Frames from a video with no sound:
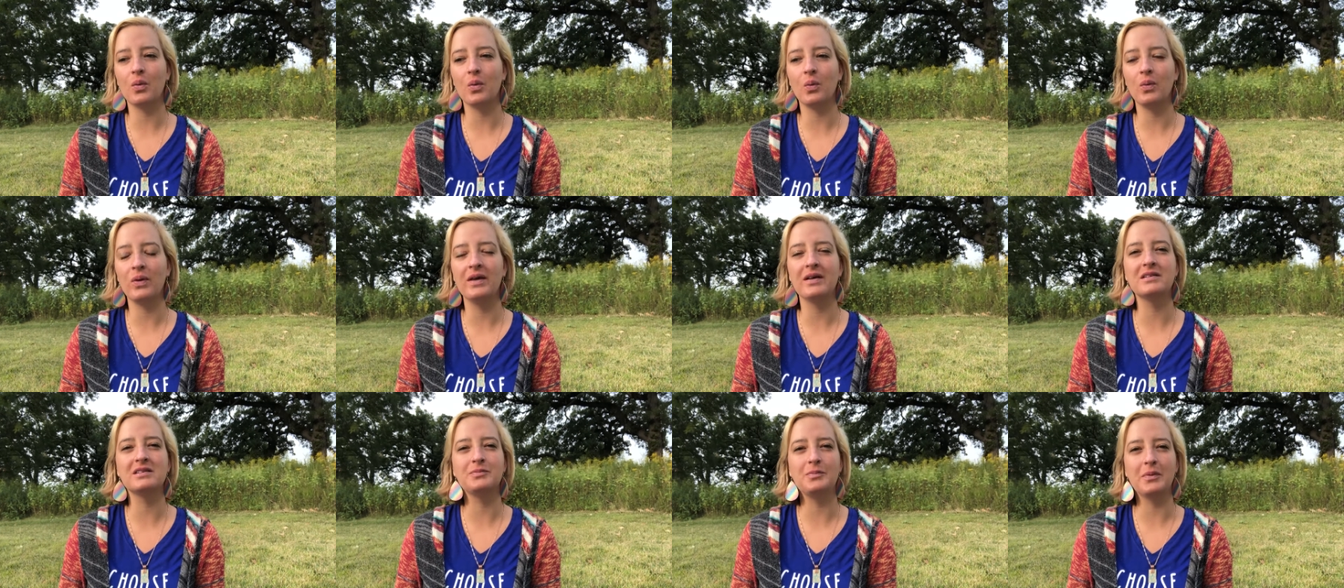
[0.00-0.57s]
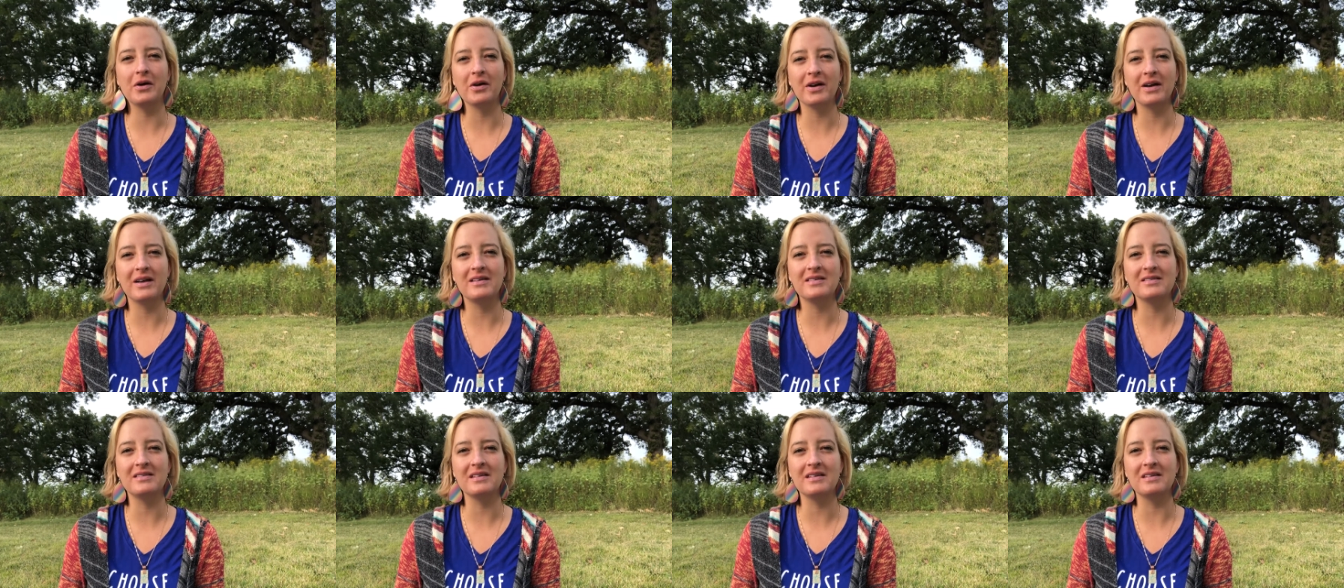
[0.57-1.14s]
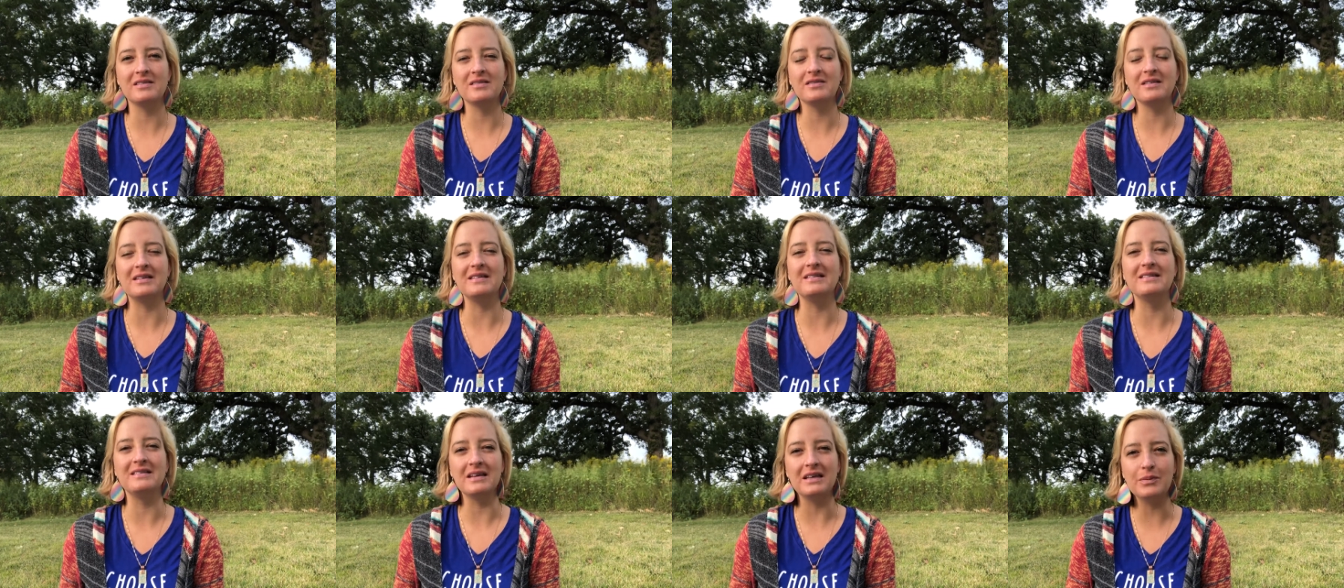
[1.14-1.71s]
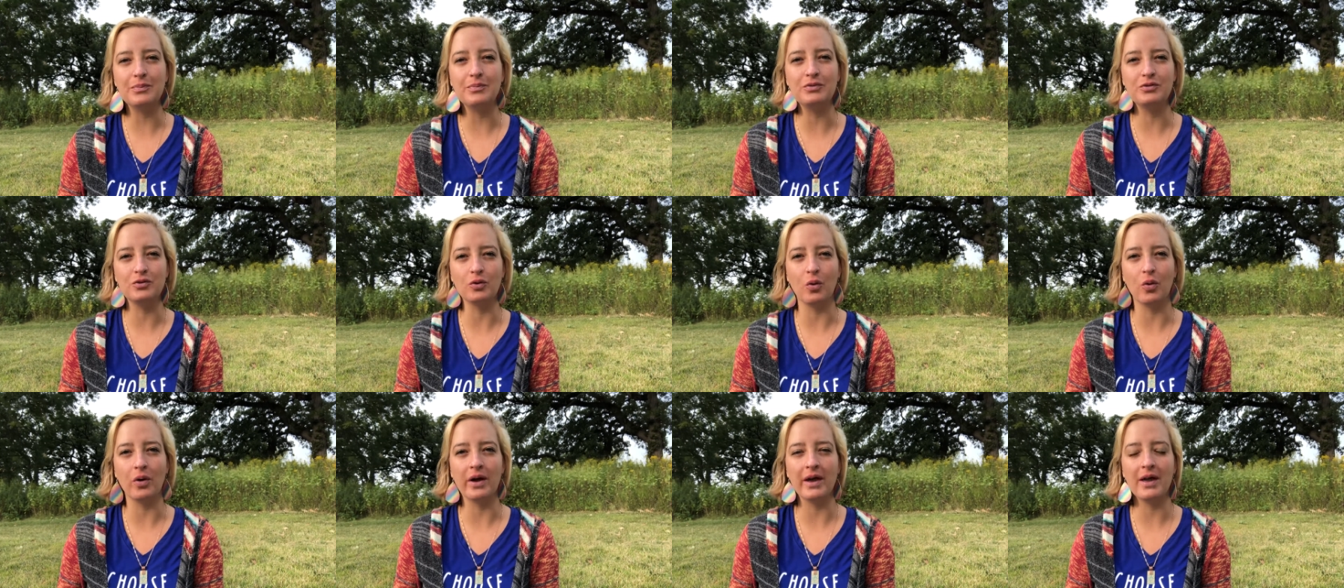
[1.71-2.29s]
we experience this deep
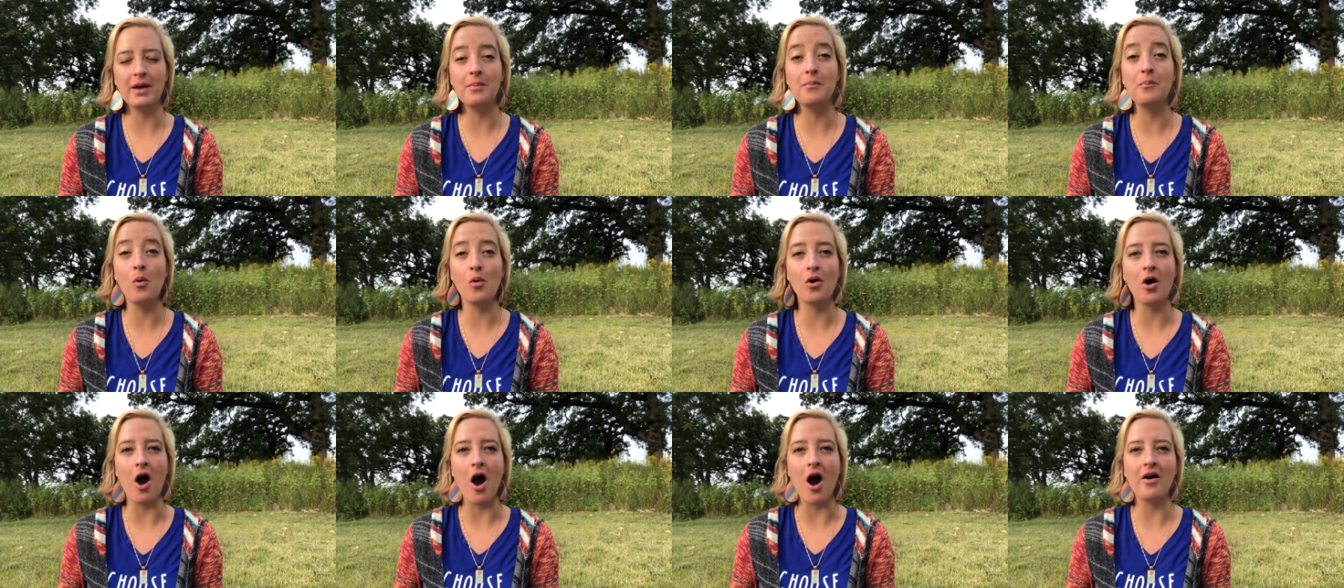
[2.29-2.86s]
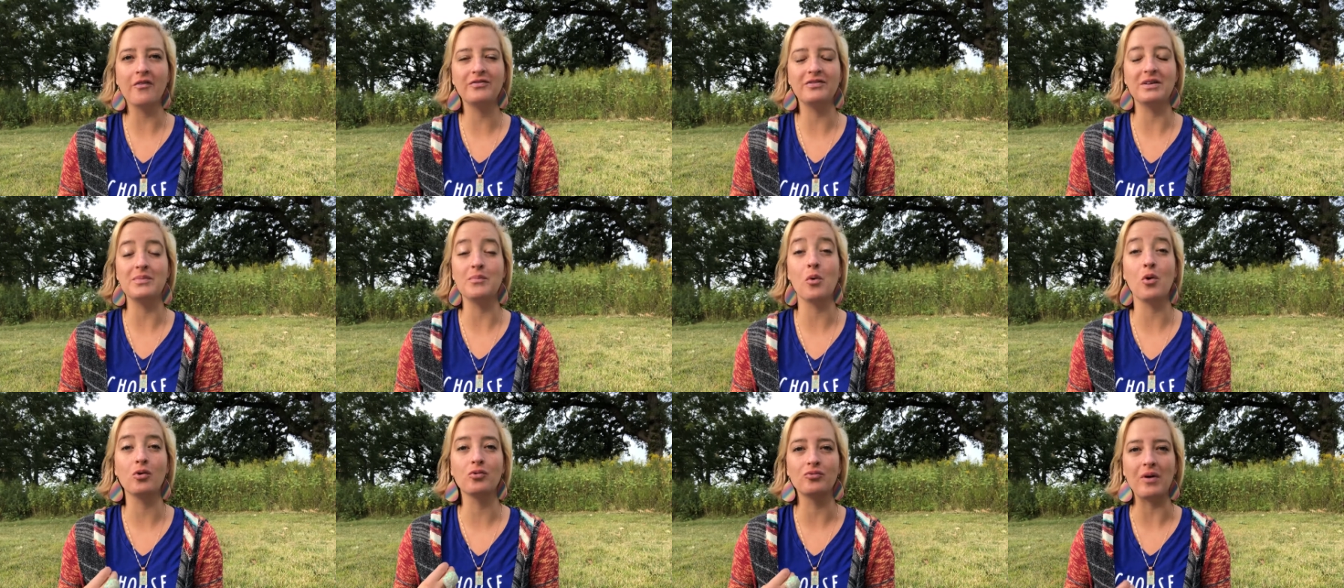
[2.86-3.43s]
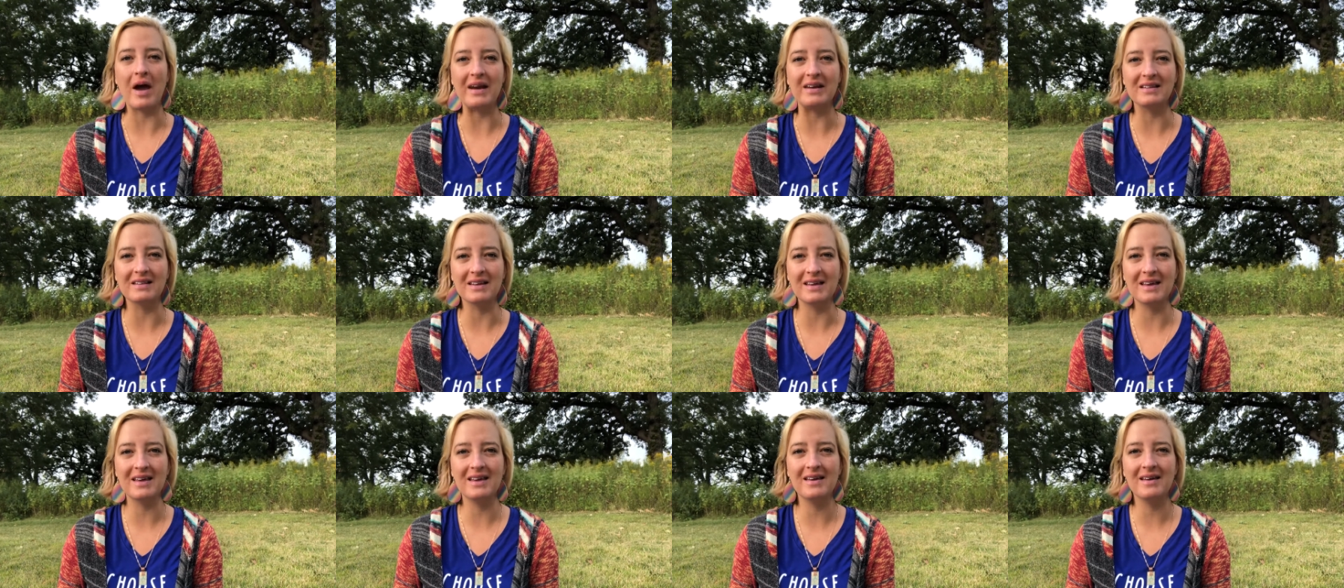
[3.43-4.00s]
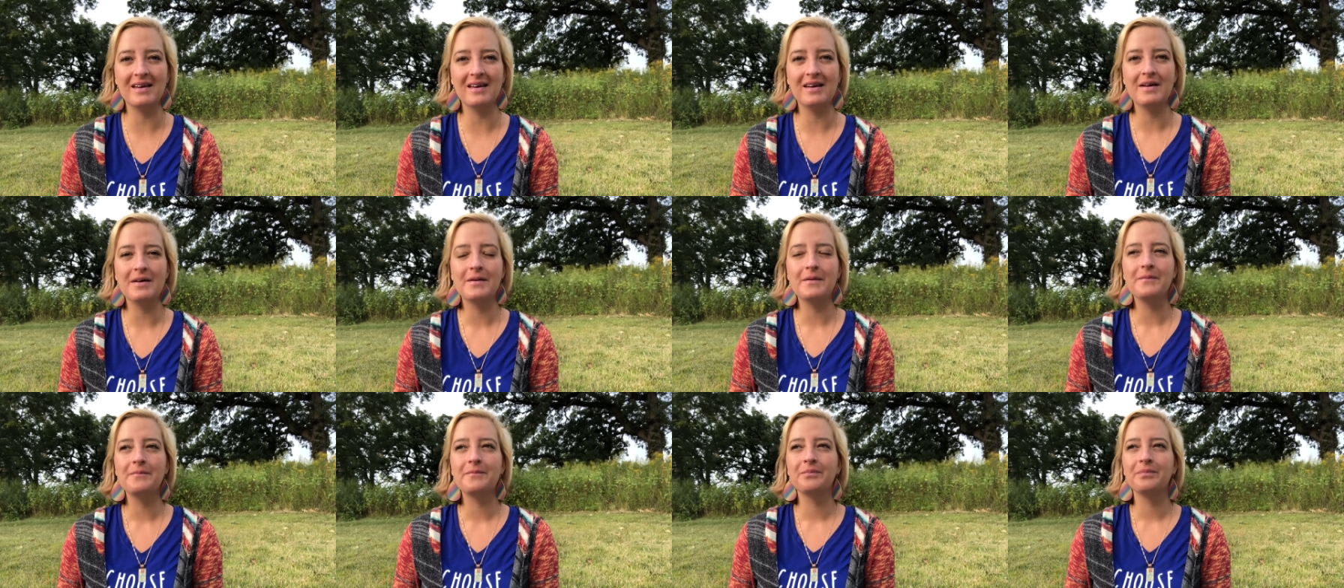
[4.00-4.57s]
joy more often, more readily,
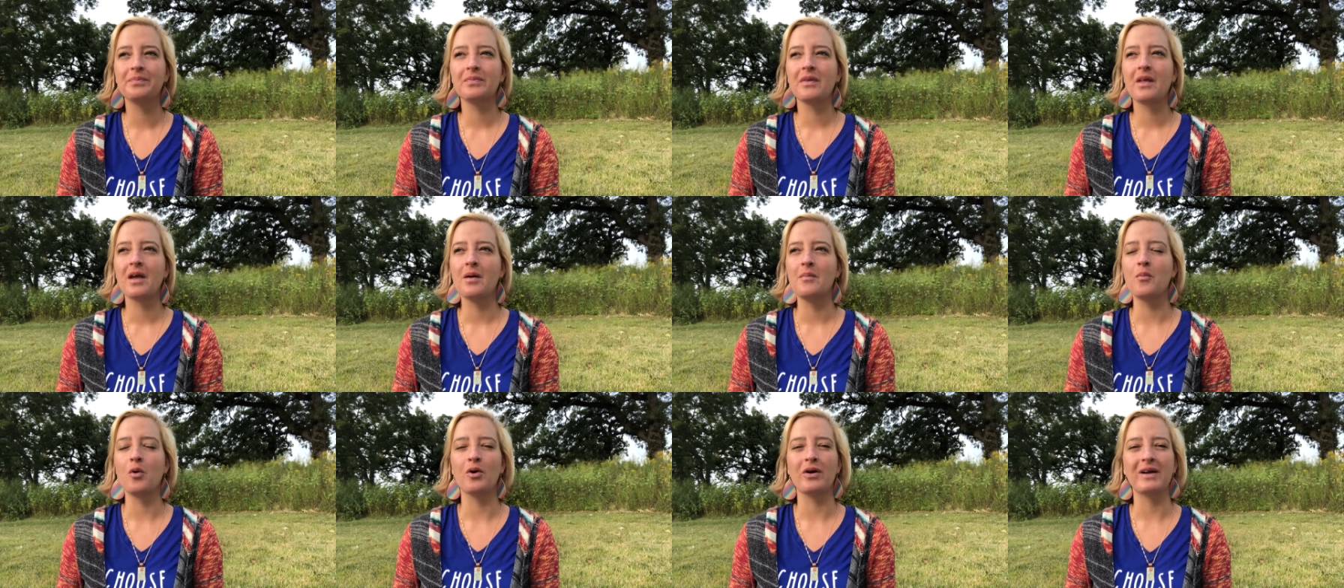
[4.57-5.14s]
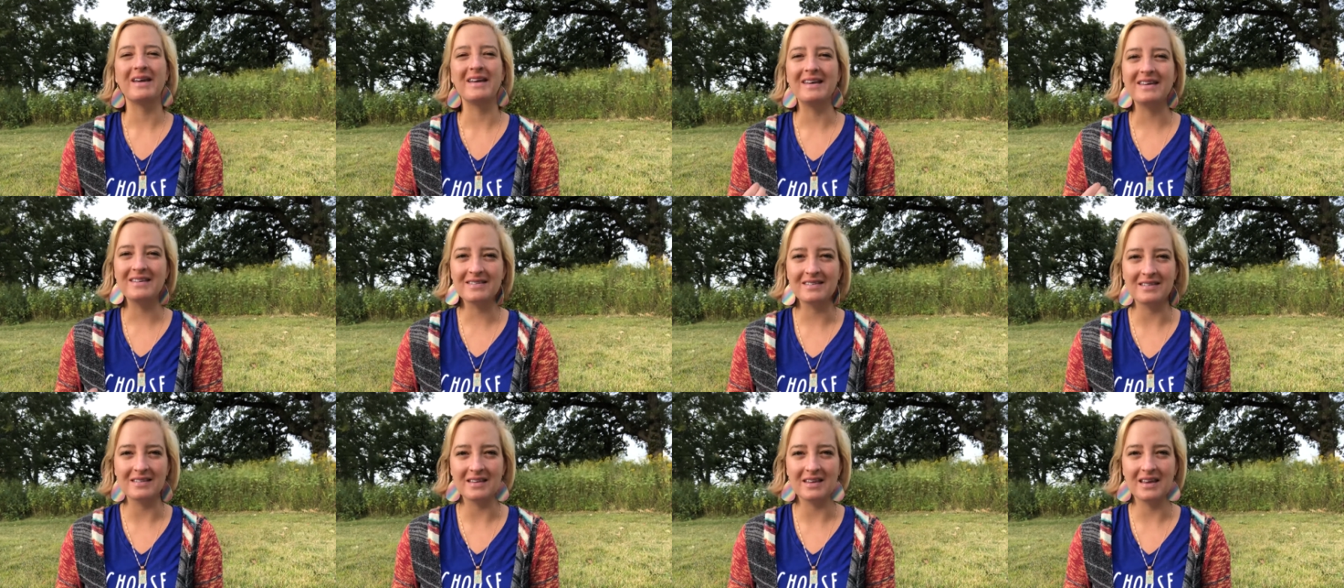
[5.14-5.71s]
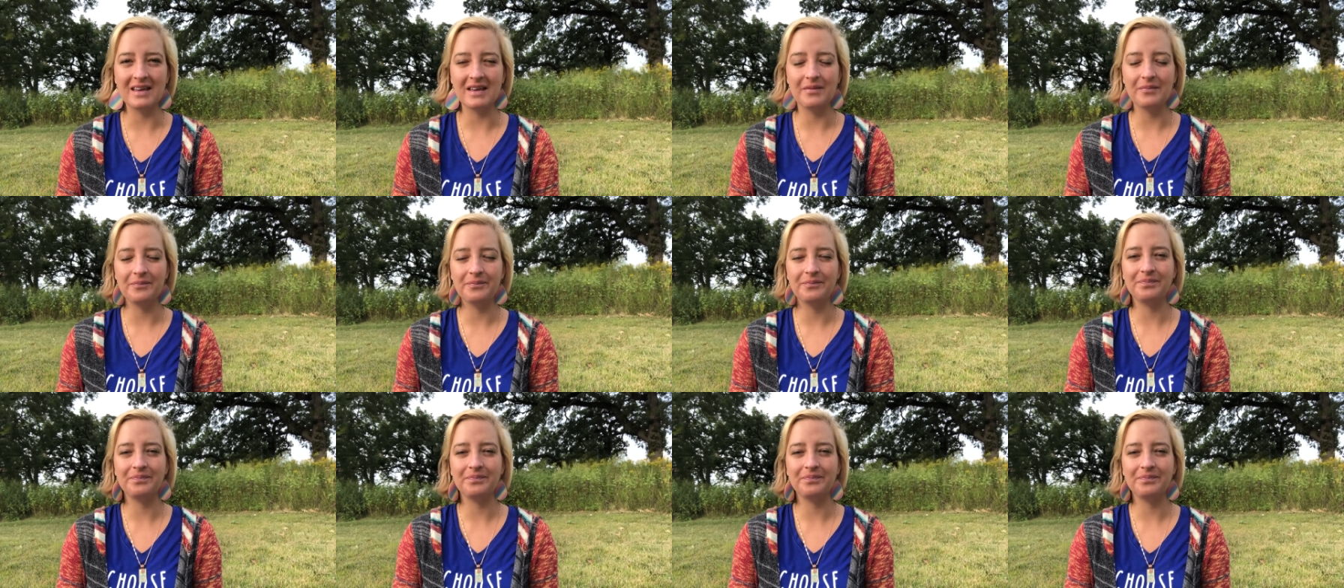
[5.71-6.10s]
more easily.